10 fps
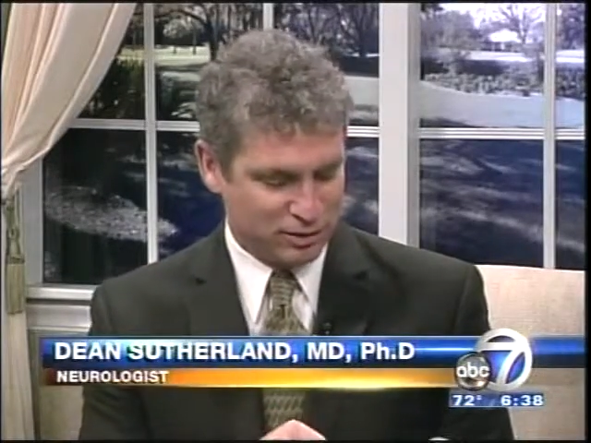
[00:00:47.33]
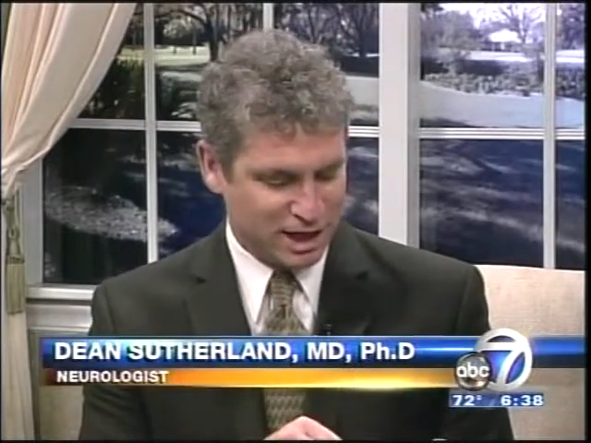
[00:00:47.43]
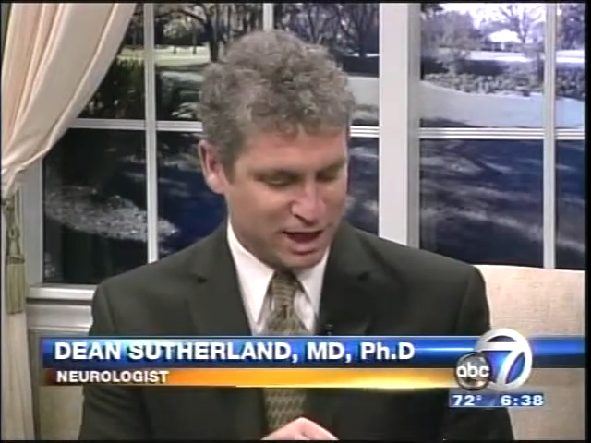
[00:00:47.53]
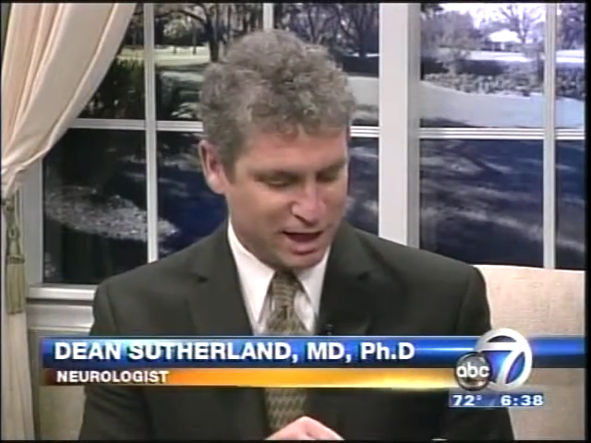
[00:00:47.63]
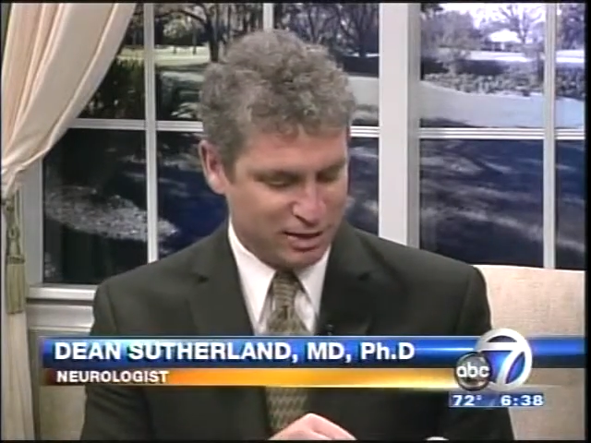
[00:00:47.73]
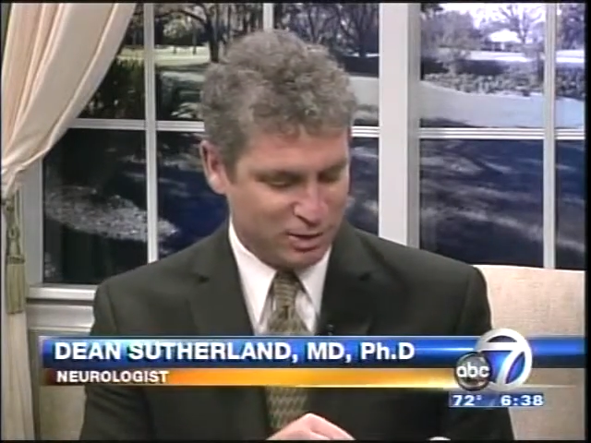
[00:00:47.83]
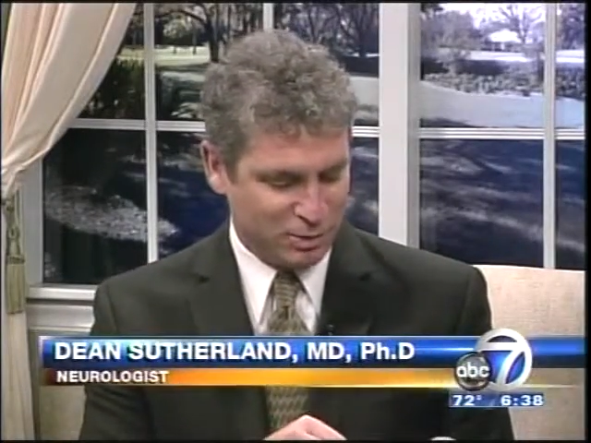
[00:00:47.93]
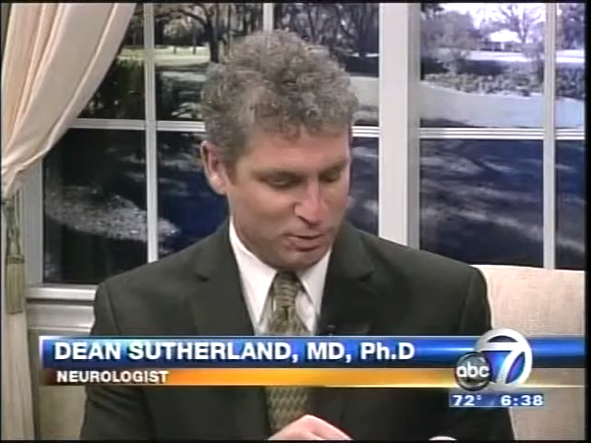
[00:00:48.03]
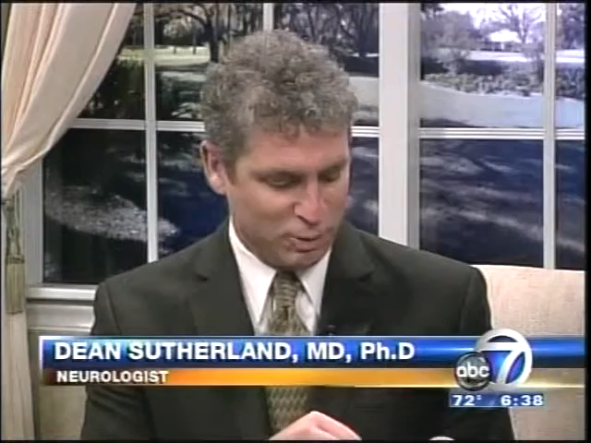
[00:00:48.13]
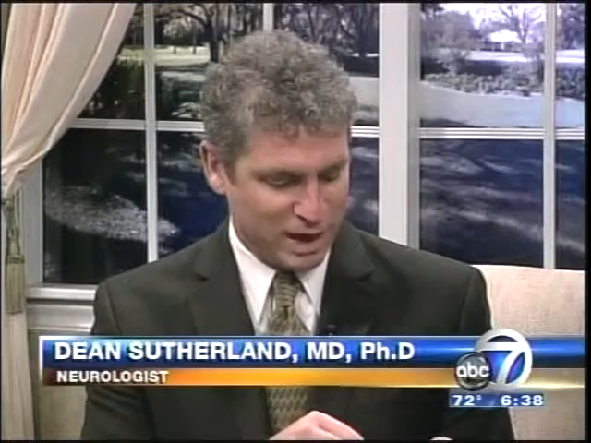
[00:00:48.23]
tiny
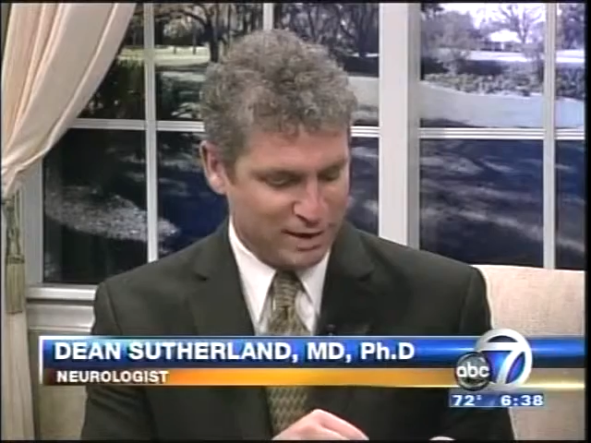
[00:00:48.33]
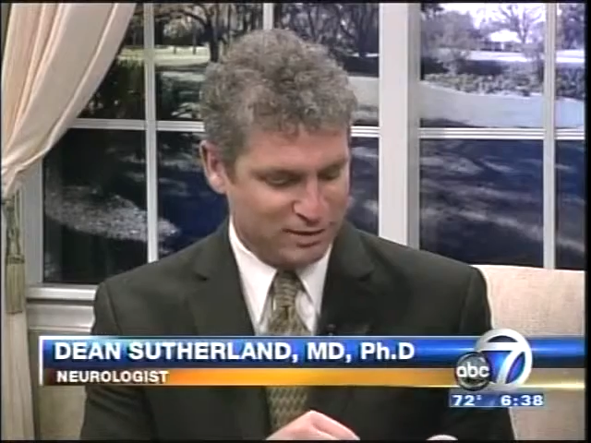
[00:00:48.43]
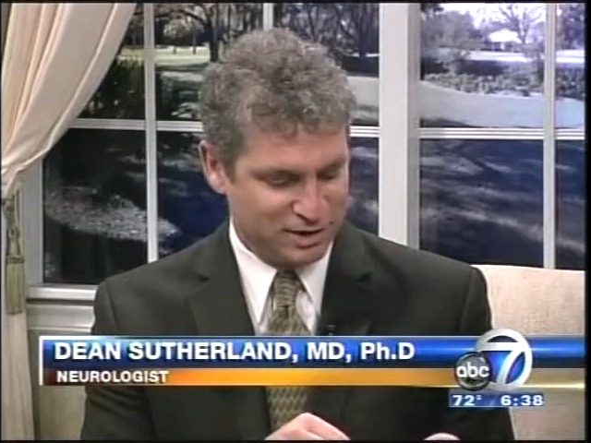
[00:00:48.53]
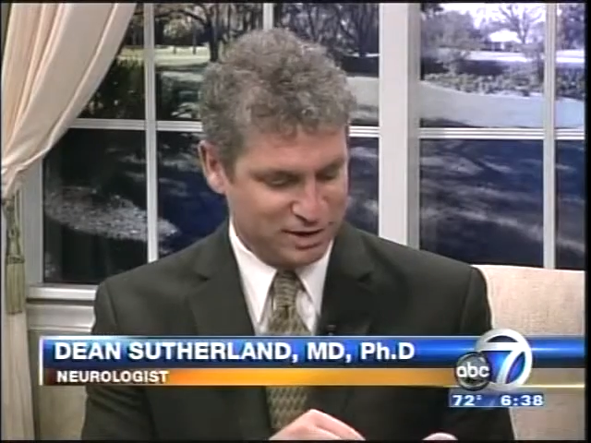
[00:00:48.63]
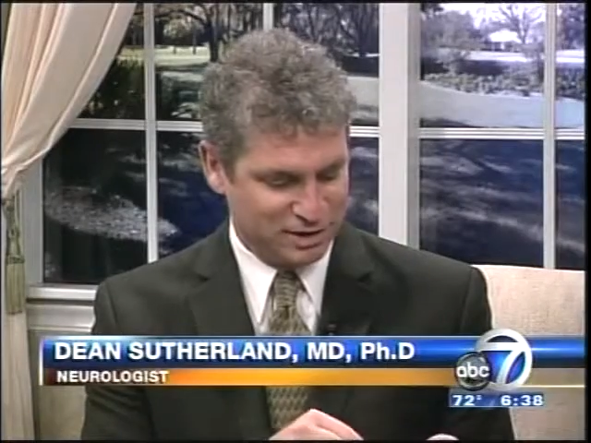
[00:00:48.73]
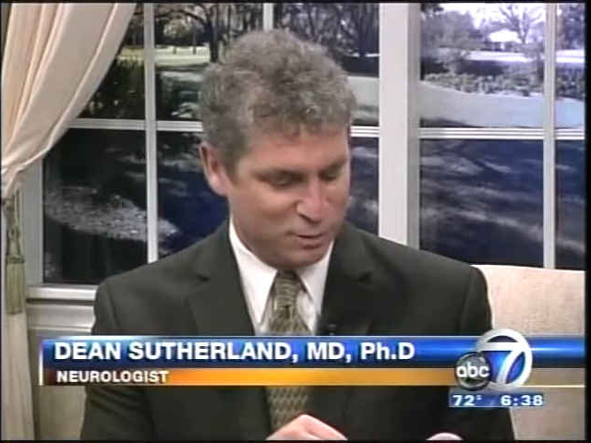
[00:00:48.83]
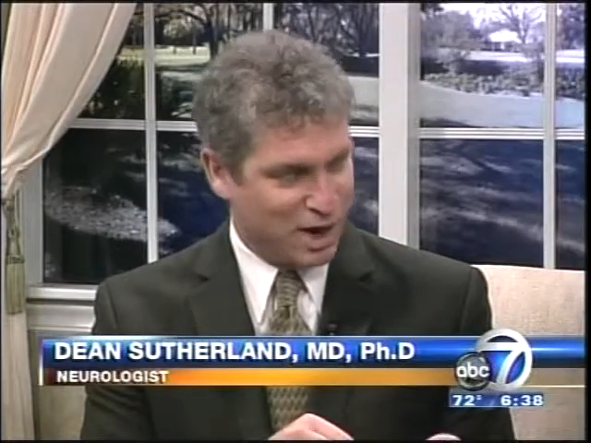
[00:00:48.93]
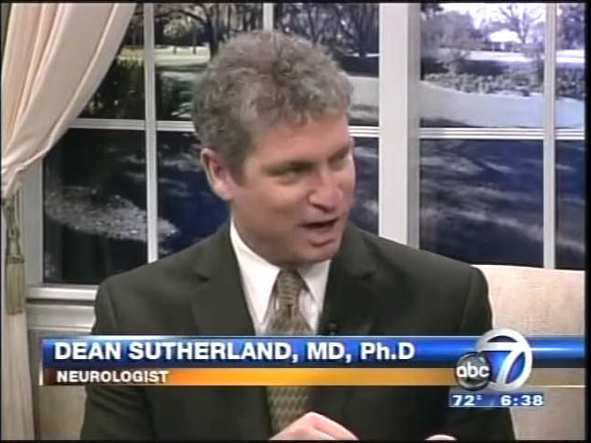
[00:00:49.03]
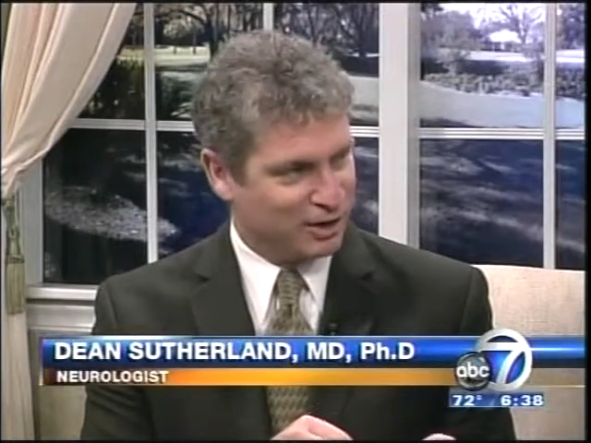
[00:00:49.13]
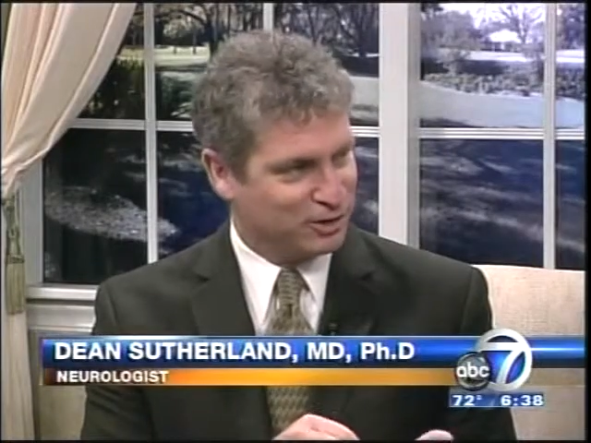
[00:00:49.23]
little waves in the
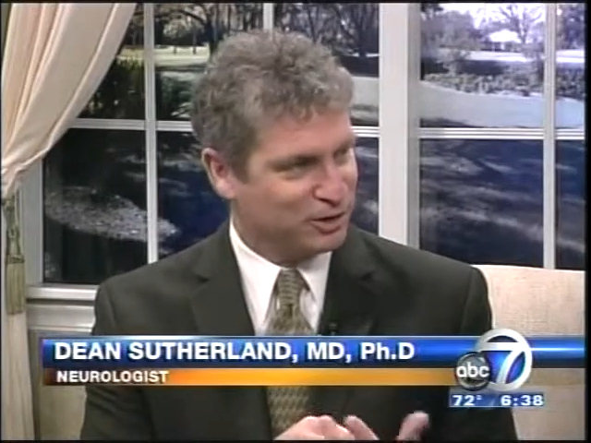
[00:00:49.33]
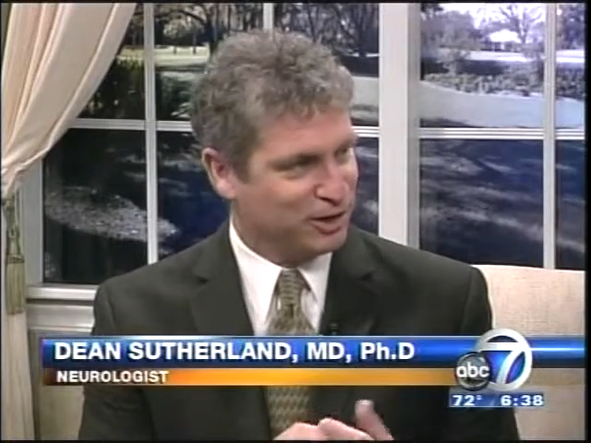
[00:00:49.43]
wires